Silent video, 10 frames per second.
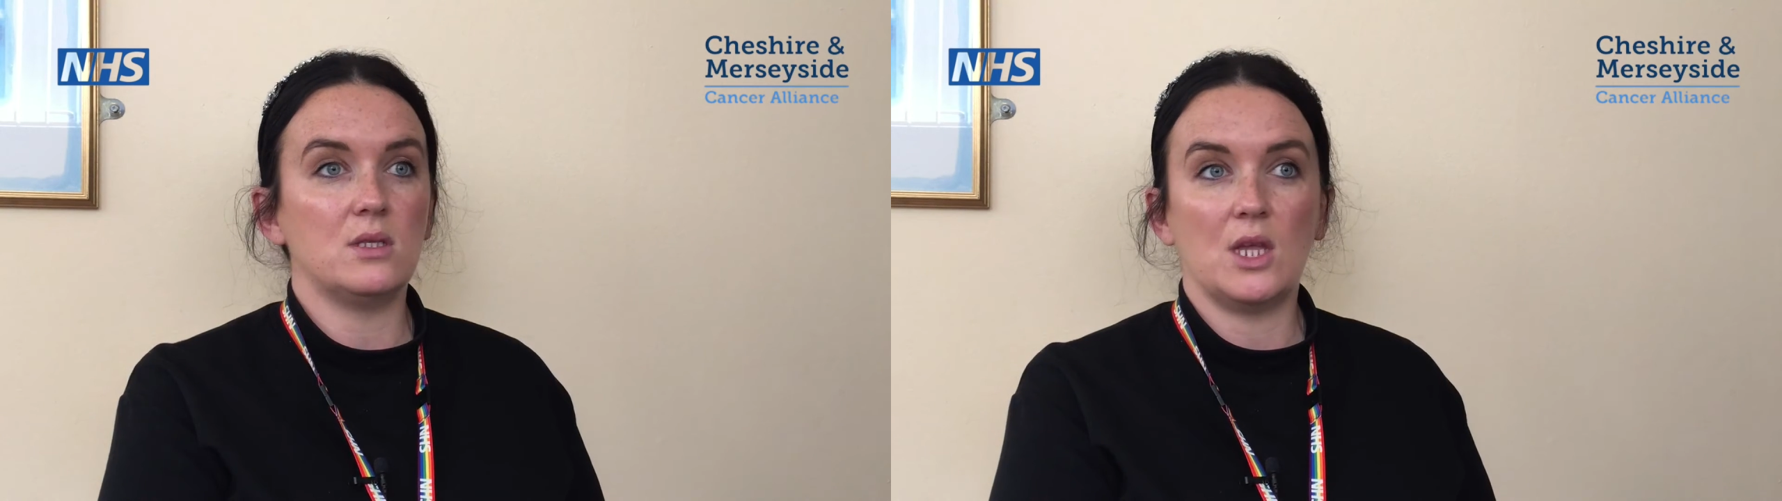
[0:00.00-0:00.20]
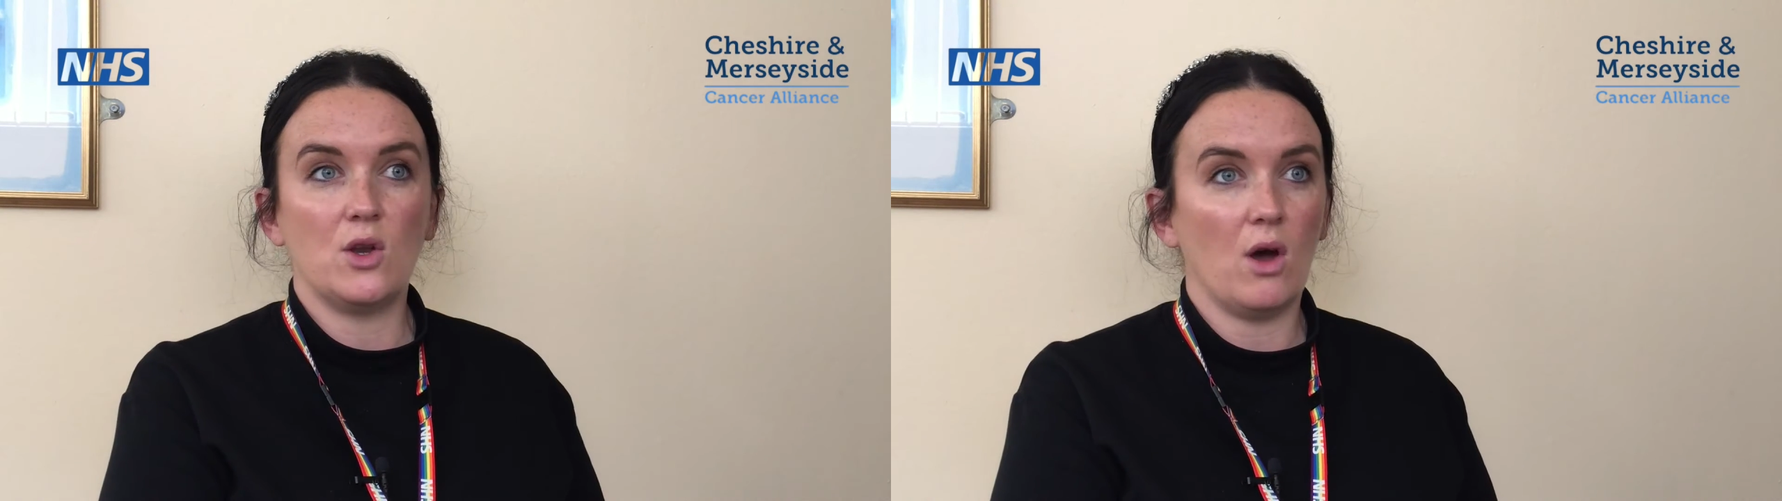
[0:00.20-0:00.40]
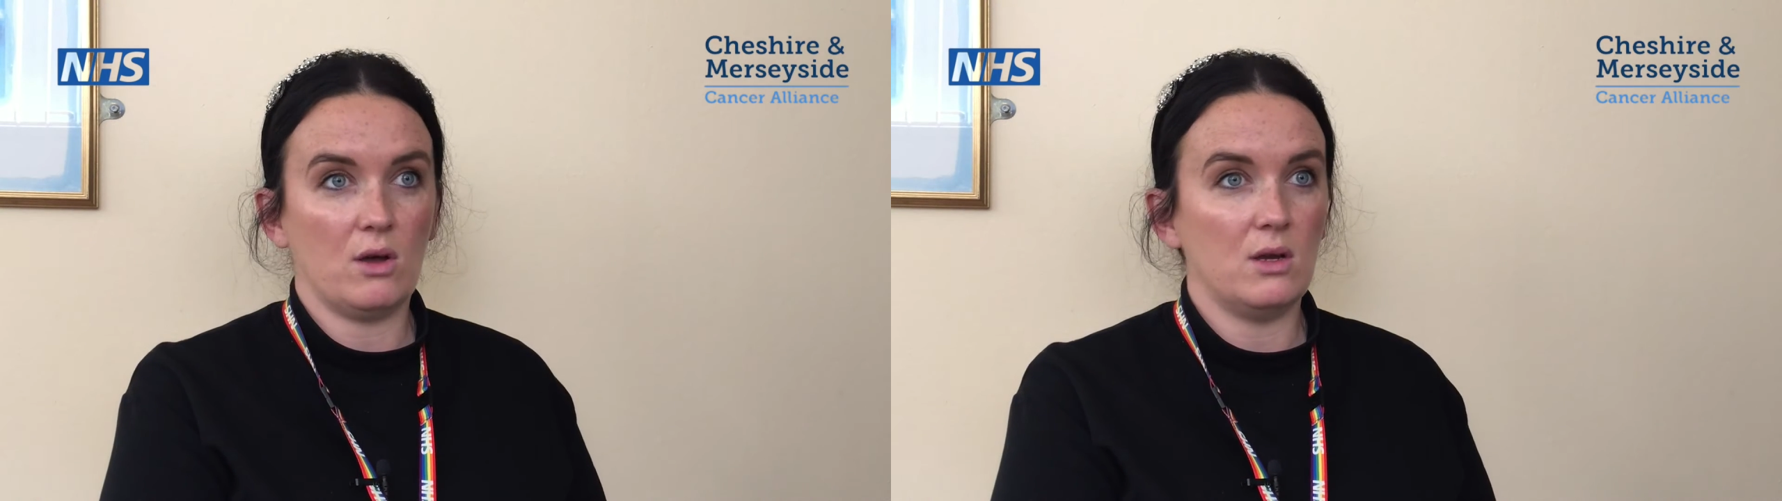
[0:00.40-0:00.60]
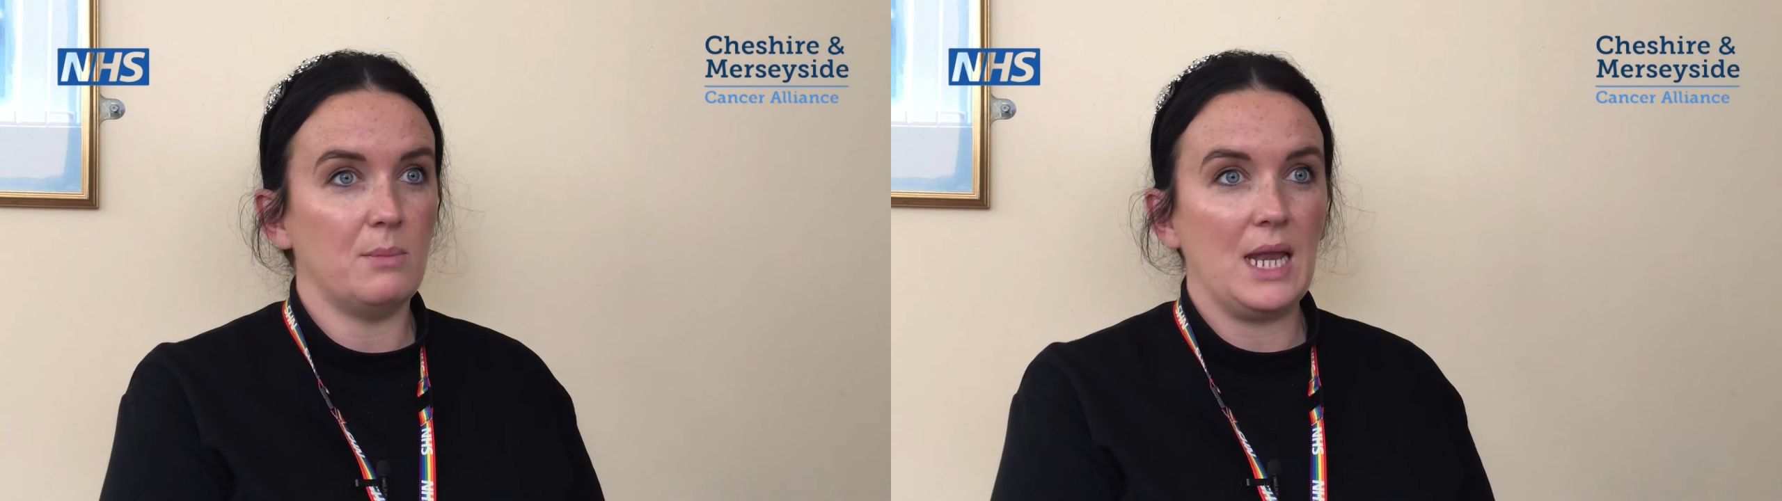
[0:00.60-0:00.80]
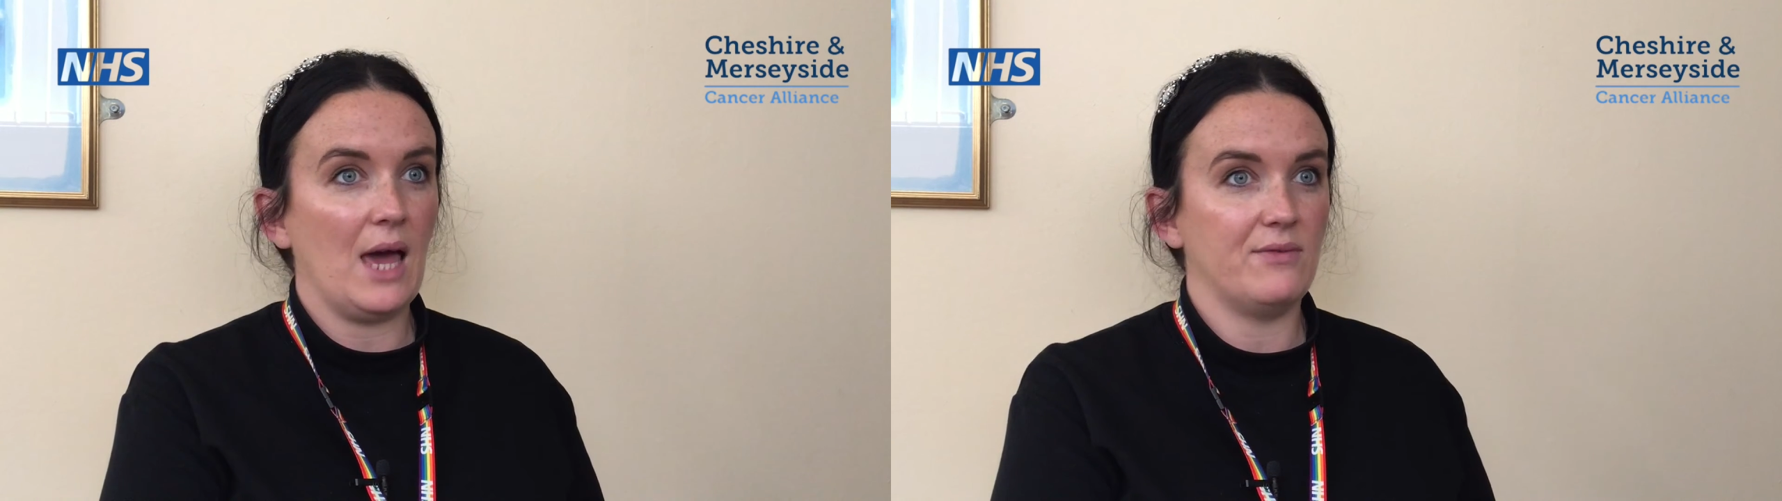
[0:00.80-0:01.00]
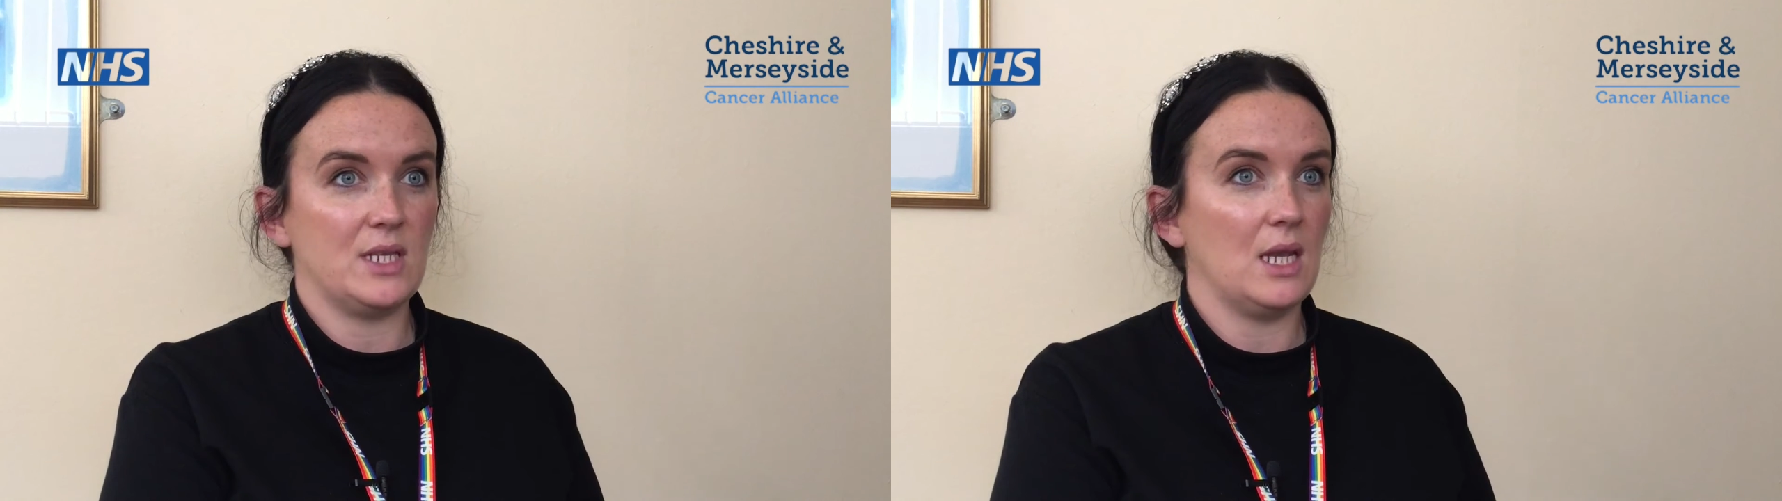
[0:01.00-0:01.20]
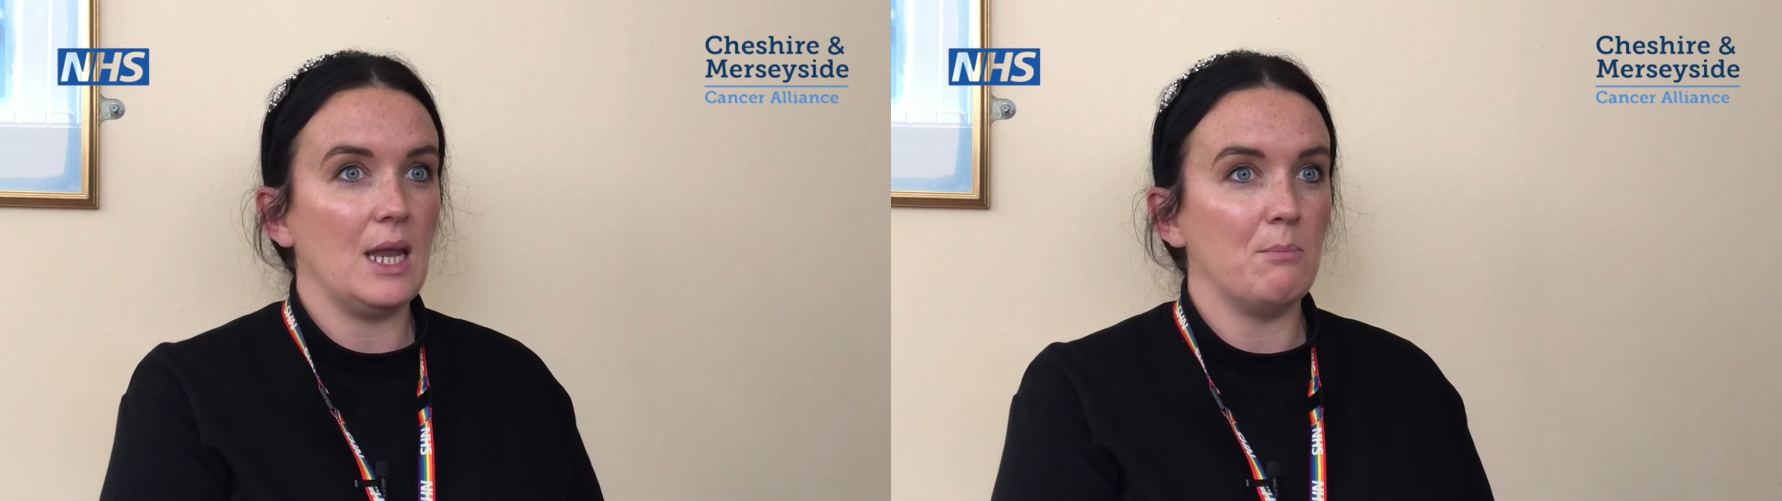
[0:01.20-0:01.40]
they're not going to be left in